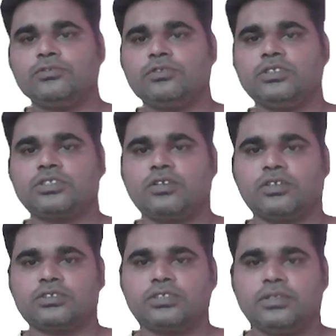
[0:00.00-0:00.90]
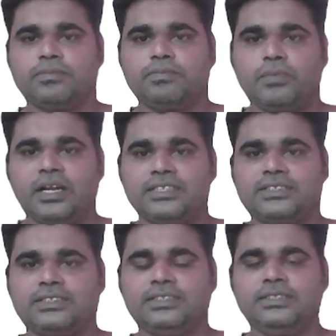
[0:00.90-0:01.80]
to the structure
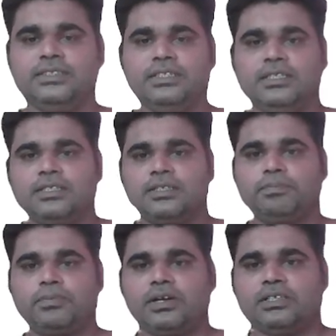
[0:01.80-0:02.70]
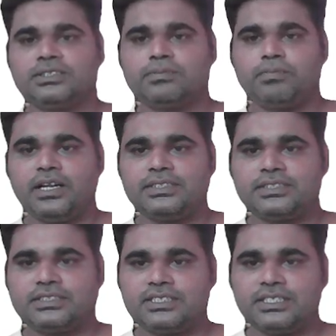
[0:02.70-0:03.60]
plastid. The
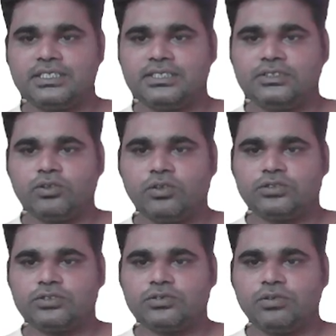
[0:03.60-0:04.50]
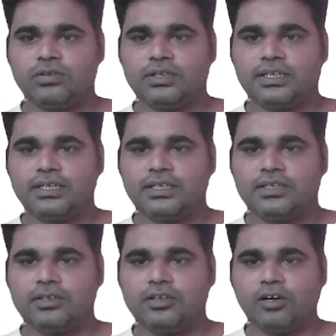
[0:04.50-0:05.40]
plastid is also a
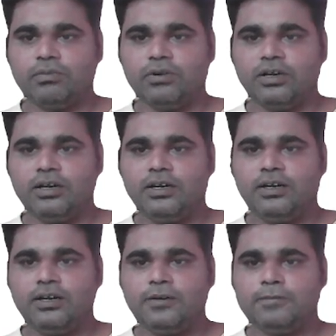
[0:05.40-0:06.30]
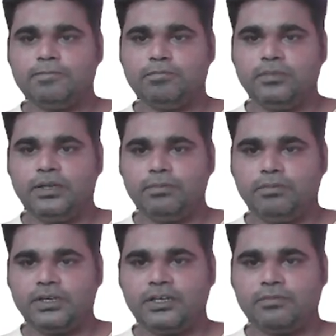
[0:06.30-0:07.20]
double
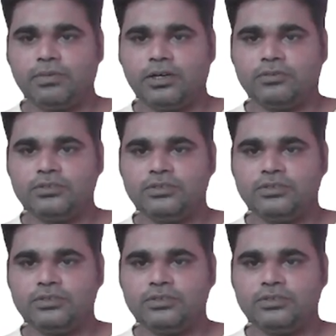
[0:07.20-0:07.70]
membrane bound